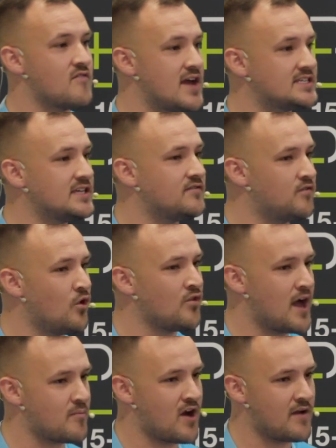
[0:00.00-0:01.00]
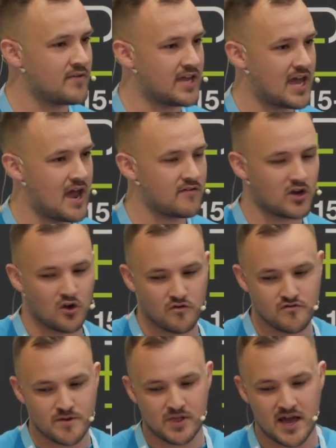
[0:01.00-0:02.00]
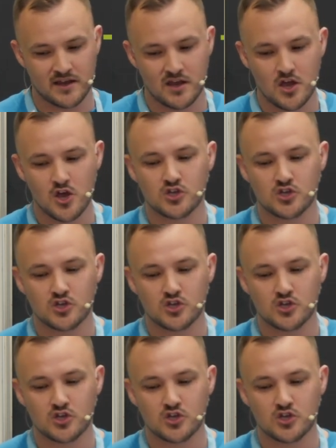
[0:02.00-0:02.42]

ready for that primary care recovery plan.